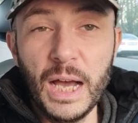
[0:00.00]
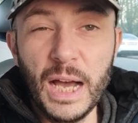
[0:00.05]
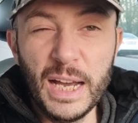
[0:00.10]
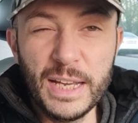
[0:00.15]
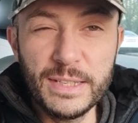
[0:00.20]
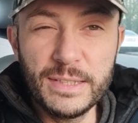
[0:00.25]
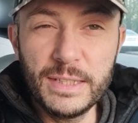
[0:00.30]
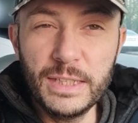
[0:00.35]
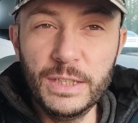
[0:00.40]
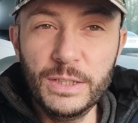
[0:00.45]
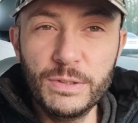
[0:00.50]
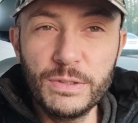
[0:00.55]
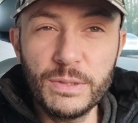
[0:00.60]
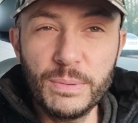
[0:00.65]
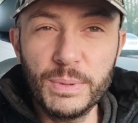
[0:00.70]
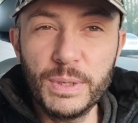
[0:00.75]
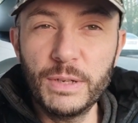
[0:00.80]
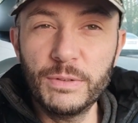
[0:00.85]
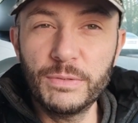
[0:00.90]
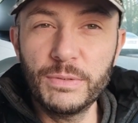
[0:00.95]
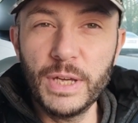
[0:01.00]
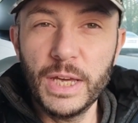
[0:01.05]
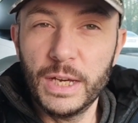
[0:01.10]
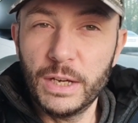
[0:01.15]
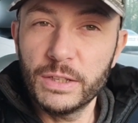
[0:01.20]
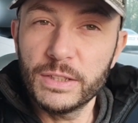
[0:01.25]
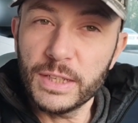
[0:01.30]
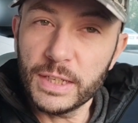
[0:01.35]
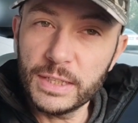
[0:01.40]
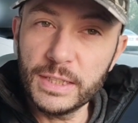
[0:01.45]
I still use a bit of
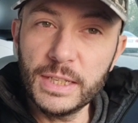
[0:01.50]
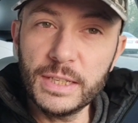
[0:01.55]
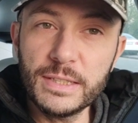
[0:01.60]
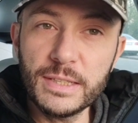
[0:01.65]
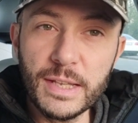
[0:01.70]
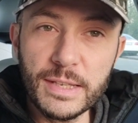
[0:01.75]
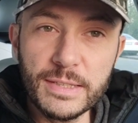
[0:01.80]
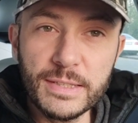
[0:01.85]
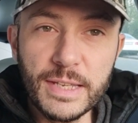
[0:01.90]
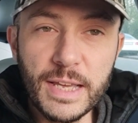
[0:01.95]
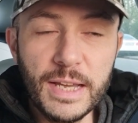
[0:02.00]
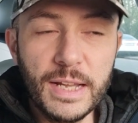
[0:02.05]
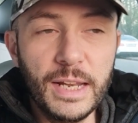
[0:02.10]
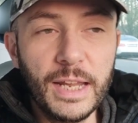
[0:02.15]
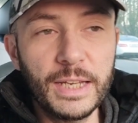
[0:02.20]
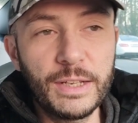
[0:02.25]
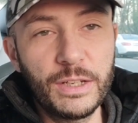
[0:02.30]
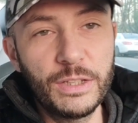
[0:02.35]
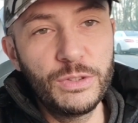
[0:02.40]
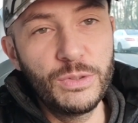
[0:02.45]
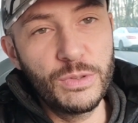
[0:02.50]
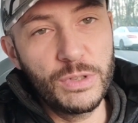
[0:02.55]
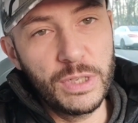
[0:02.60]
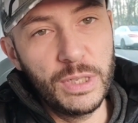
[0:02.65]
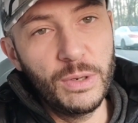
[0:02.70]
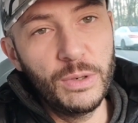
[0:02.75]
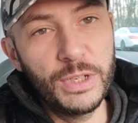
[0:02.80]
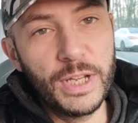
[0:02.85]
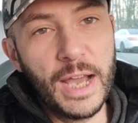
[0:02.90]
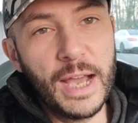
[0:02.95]
eco techniques, let's say, like to
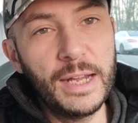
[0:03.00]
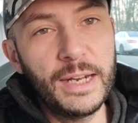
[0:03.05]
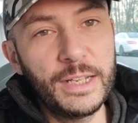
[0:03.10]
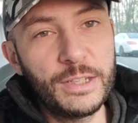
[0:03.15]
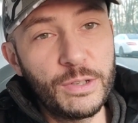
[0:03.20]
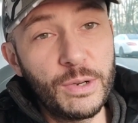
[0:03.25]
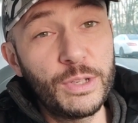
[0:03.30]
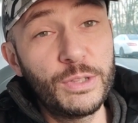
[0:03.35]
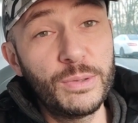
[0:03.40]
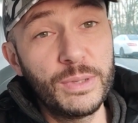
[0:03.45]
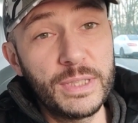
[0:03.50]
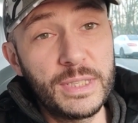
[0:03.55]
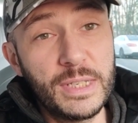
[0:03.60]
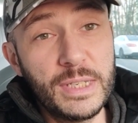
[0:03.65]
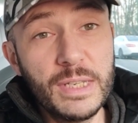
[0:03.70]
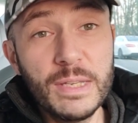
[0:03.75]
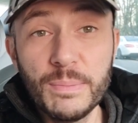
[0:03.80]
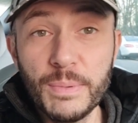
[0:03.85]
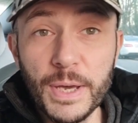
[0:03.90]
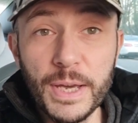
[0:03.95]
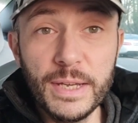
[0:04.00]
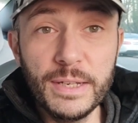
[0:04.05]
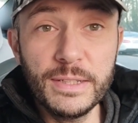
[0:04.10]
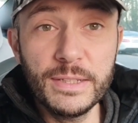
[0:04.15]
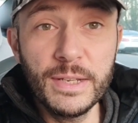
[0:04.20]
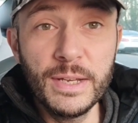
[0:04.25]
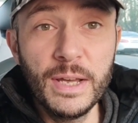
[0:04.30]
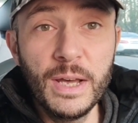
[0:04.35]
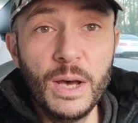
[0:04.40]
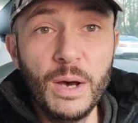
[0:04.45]
slow down. I try to
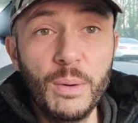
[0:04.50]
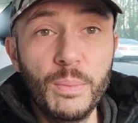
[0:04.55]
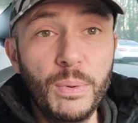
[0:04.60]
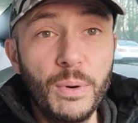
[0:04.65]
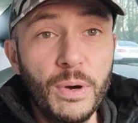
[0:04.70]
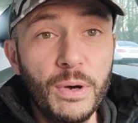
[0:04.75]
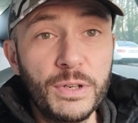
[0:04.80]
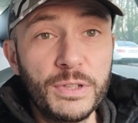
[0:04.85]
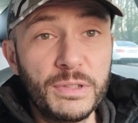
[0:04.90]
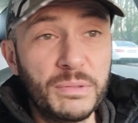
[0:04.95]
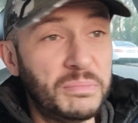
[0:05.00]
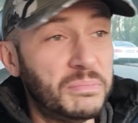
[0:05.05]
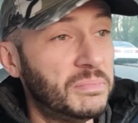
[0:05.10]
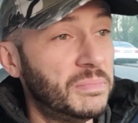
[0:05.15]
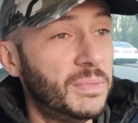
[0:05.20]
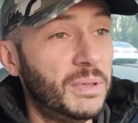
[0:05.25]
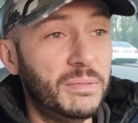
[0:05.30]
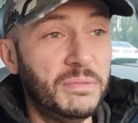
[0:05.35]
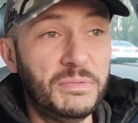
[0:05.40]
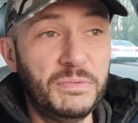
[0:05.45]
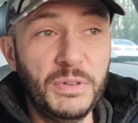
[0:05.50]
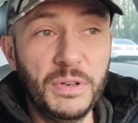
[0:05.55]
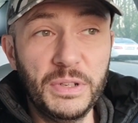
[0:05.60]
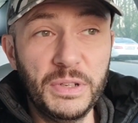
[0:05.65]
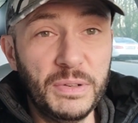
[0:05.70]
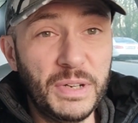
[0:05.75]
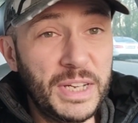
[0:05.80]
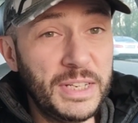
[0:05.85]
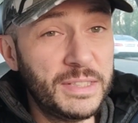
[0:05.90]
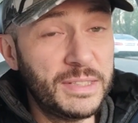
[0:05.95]
anticipate, but for
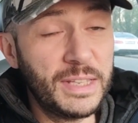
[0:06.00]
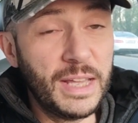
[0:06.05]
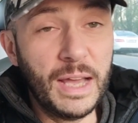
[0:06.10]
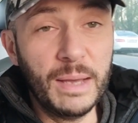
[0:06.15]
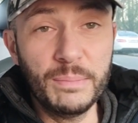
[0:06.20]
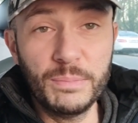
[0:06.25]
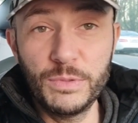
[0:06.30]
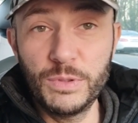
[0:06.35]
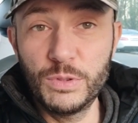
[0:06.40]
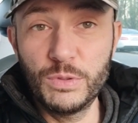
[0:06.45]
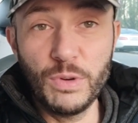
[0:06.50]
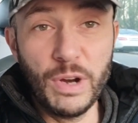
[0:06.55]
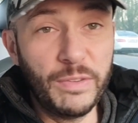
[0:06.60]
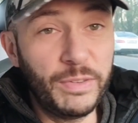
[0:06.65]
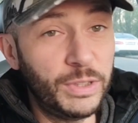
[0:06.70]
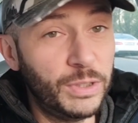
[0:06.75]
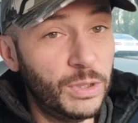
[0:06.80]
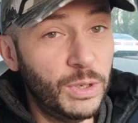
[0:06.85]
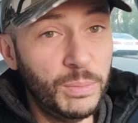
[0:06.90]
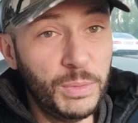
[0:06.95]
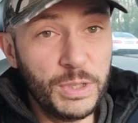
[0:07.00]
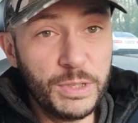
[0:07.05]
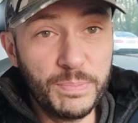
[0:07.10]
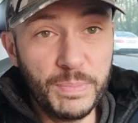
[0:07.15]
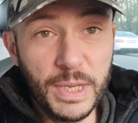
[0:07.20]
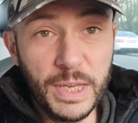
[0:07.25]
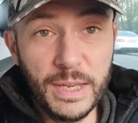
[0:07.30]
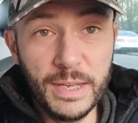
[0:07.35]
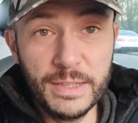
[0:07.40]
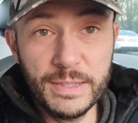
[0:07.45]
the rest, I'm driving normal
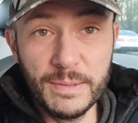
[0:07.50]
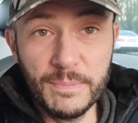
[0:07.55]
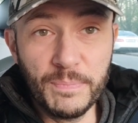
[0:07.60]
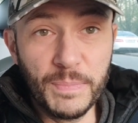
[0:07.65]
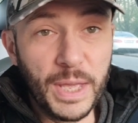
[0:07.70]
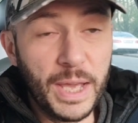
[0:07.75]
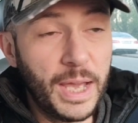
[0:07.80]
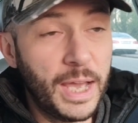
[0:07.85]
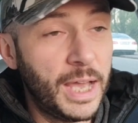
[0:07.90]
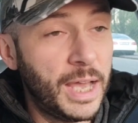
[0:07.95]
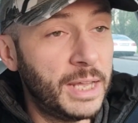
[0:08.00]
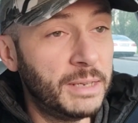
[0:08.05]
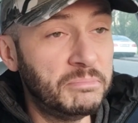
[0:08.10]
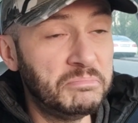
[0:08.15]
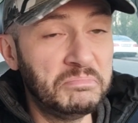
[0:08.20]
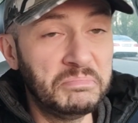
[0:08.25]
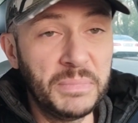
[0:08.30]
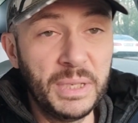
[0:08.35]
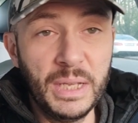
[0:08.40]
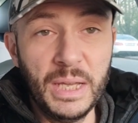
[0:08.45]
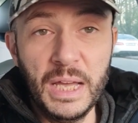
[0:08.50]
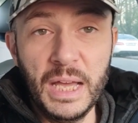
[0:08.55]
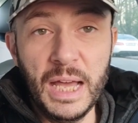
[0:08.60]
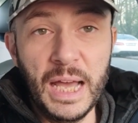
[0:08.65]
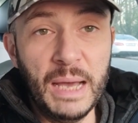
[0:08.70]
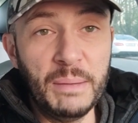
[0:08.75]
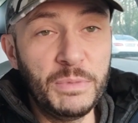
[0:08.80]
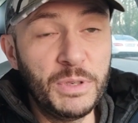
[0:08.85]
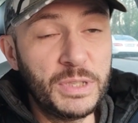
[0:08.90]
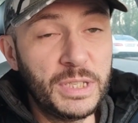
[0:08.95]
speeds and
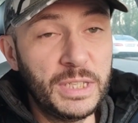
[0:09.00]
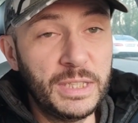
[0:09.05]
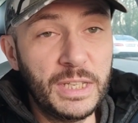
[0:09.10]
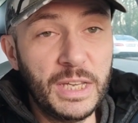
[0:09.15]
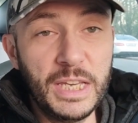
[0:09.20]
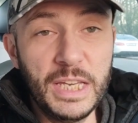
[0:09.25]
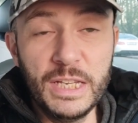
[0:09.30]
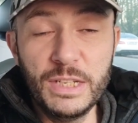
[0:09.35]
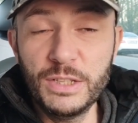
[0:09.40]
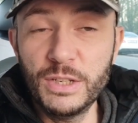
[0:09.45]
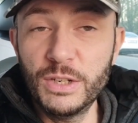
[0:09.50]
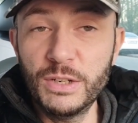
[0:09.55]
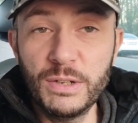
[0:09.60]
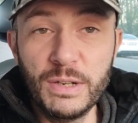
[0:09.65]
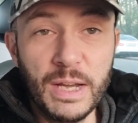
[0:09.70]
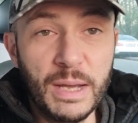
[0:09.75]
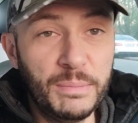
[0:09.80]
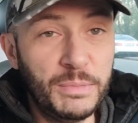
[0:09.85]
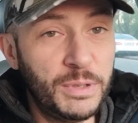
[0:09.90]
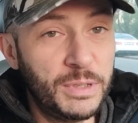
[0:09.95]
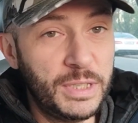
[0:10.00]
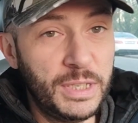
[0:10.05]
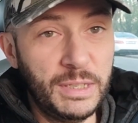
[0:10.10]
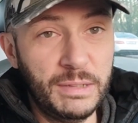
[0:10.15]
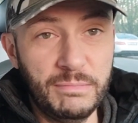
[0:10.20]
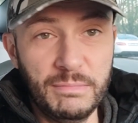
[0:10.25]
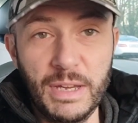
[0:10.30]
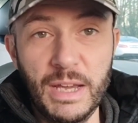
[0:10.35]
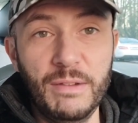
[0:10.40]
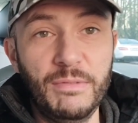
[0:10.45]
I'm using the heater. I'm
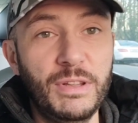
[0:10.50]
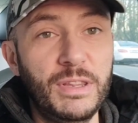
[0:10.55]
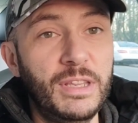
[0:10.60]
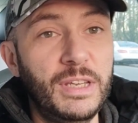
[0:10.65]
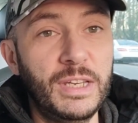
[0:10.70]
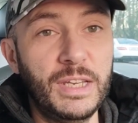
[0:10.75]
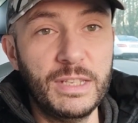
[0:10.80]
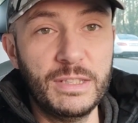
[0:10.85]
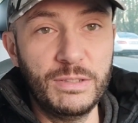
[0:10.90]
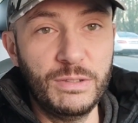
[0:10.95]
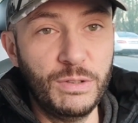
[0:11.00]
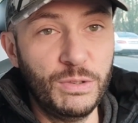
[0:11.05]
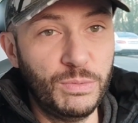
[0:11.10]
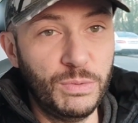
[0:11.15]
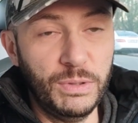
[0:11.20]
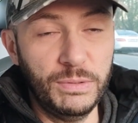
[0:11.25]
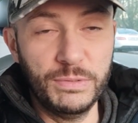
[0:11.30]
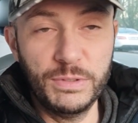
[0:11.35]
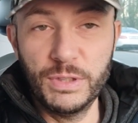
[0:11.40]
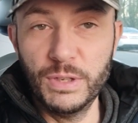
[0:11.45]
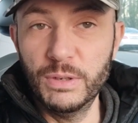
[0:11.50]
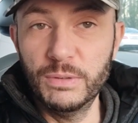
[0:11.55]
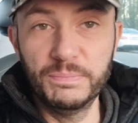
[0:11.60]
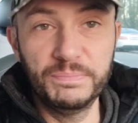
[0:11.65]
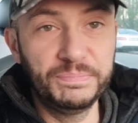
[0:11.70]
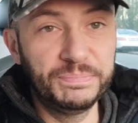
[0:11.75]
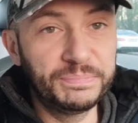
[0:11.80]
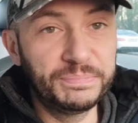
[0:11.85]
using everything as usual. So